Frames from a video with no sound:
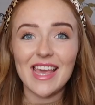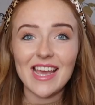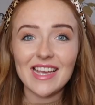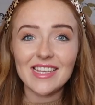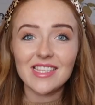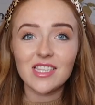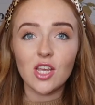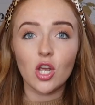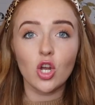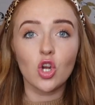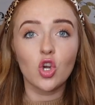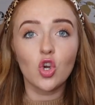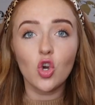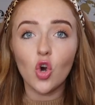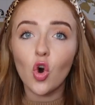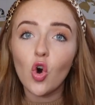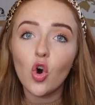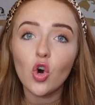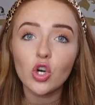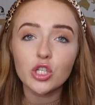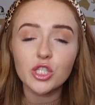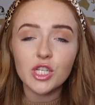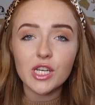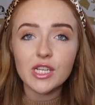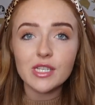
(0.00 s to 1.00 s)
This
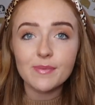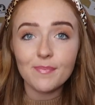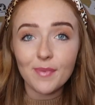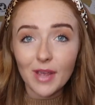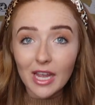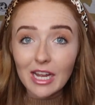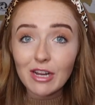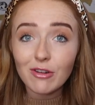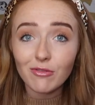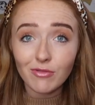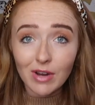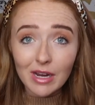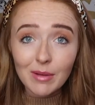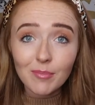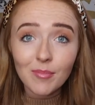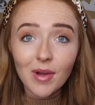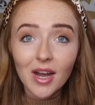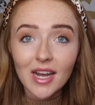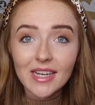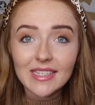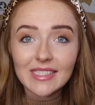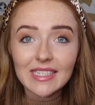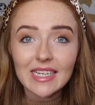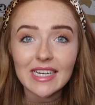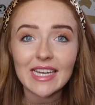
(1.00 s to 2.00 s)
gorgeous pink ring
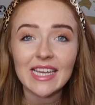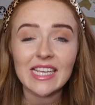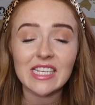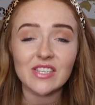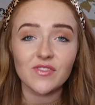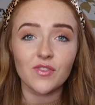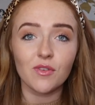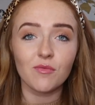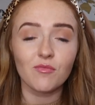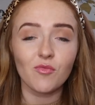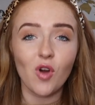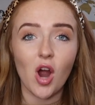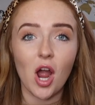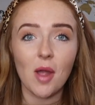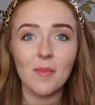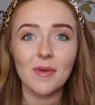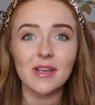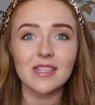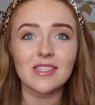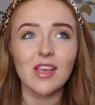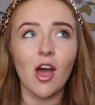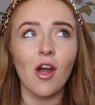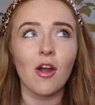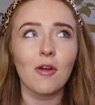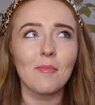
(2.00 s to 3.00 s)
binder is from
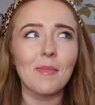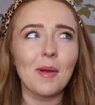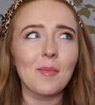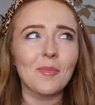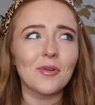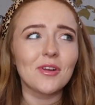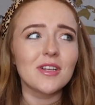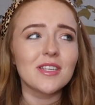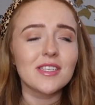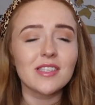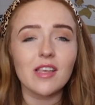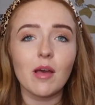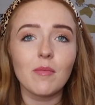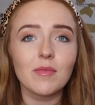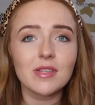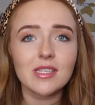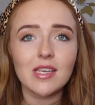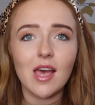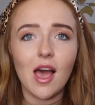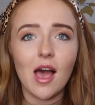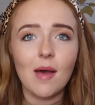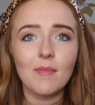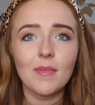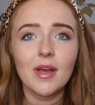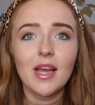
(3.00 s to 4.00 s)
Ryman's. I remember in summer
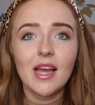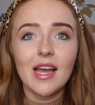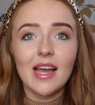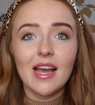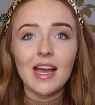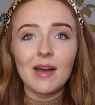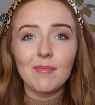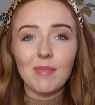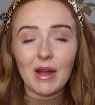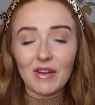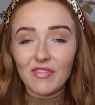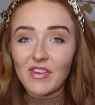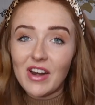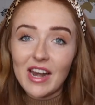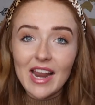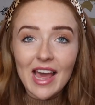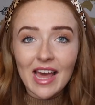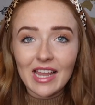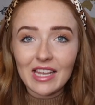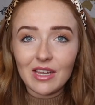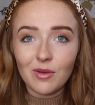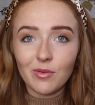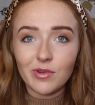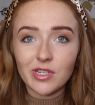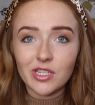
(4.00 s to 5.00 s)
term, my friend
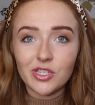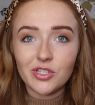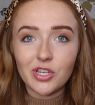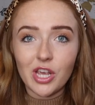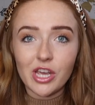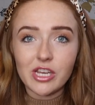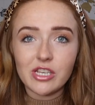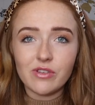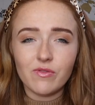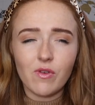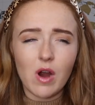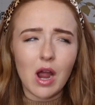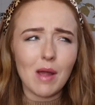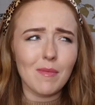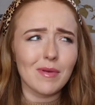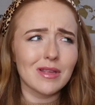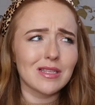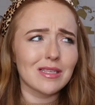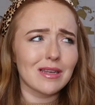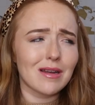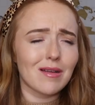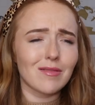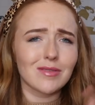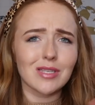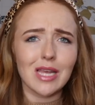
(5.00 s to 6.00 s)
Ella wanted to go to
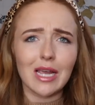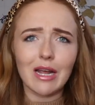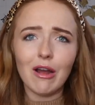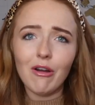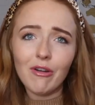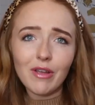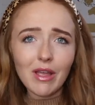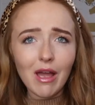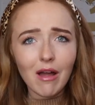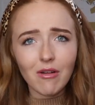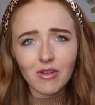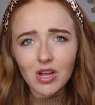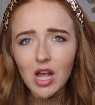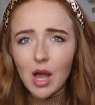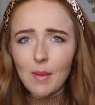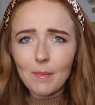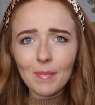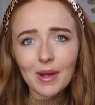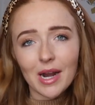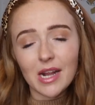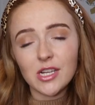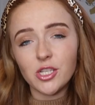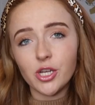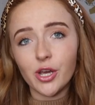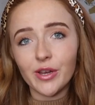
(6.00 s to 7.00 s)
Ryman's and I was like, oh yeah, I'll come,
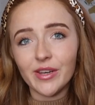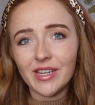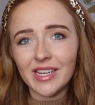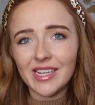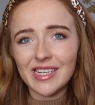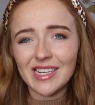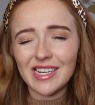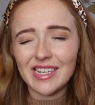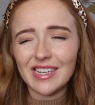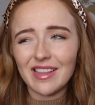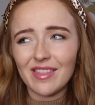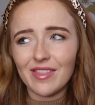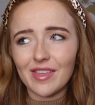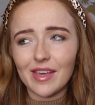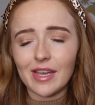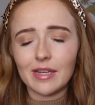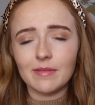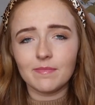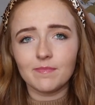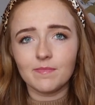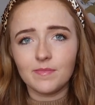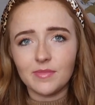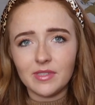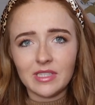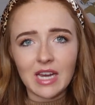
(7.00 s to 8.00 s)
but I don't need
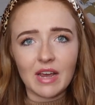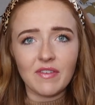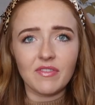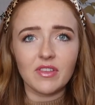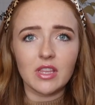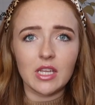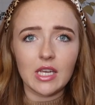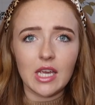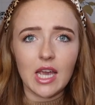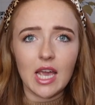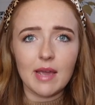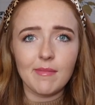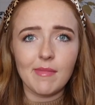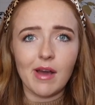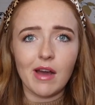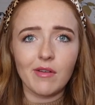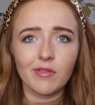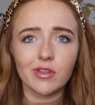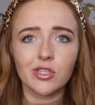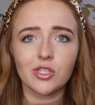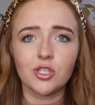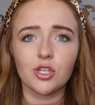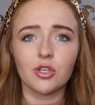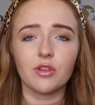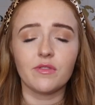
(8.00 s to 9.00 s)
anything. Definitely came out
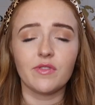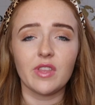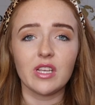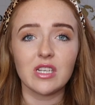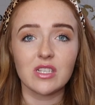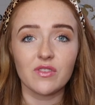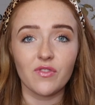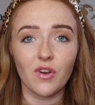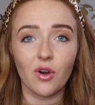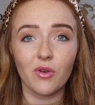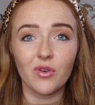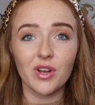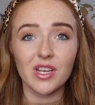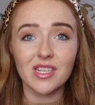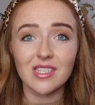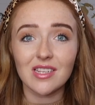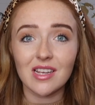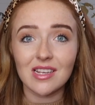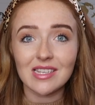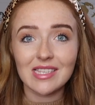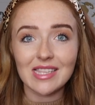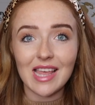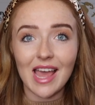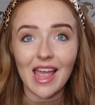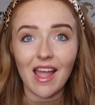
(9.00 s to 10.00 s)
with two of these folders
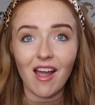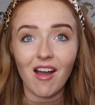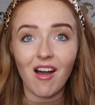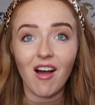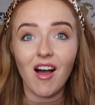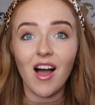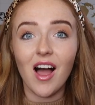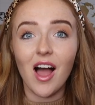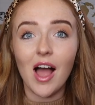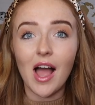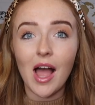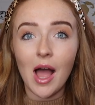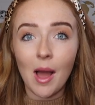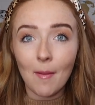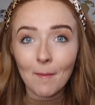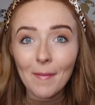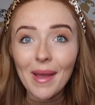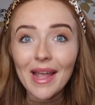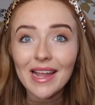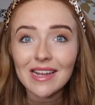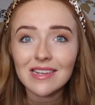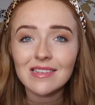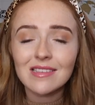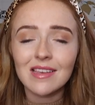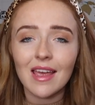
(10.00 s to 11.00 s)
because they are
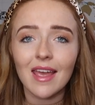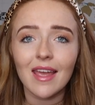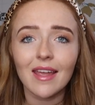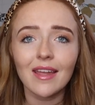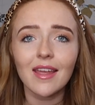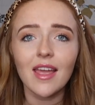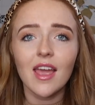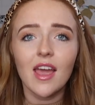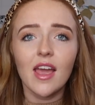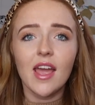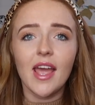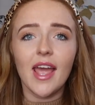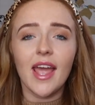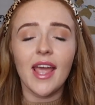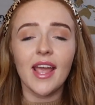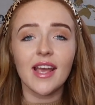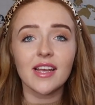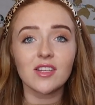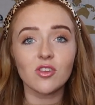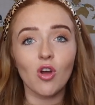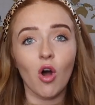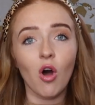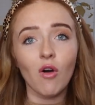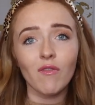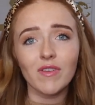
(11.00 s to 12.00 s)
amazing.
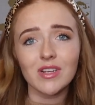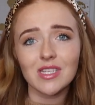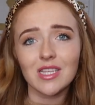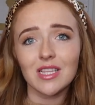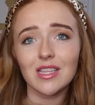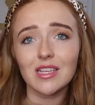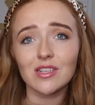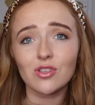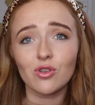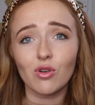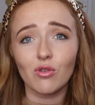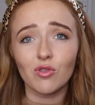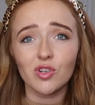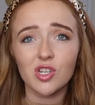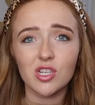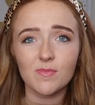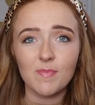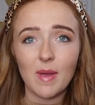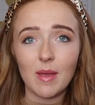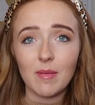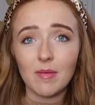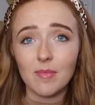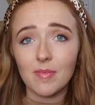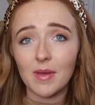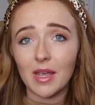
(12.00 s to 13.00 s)
It is obviously this gorgeous
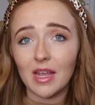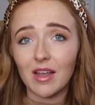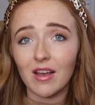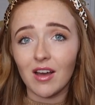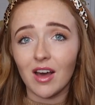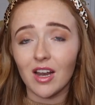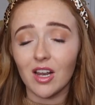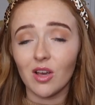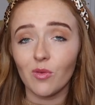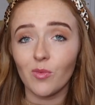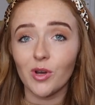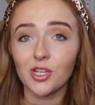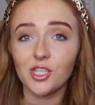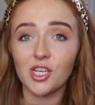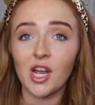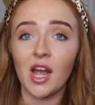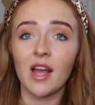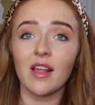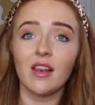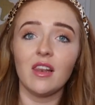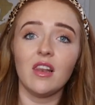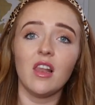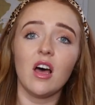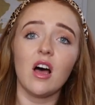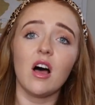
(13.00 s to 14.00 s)
baby pink color, which
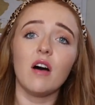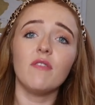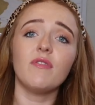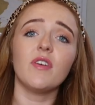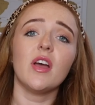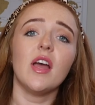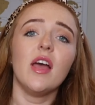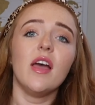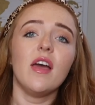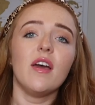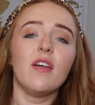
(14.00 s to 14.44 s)
I love.